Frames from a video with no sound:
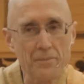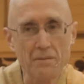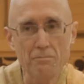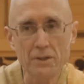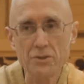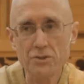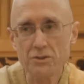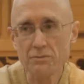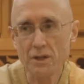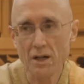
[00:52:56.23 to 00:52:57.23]
mists
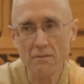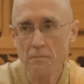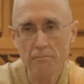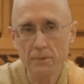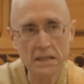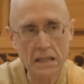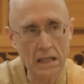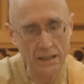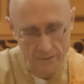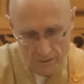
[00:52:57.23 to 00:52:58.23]
of time, but
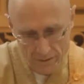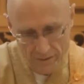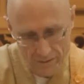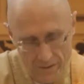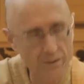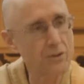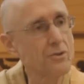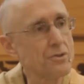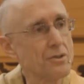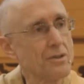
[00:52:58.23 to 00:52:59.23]
not.
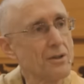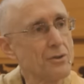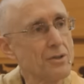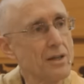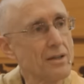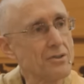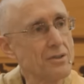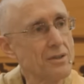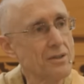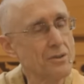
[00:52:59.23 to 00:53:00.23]
Here's our text
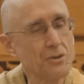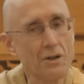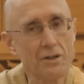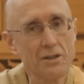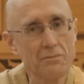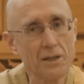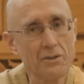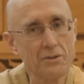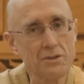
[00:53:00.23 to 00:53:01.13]
talking about these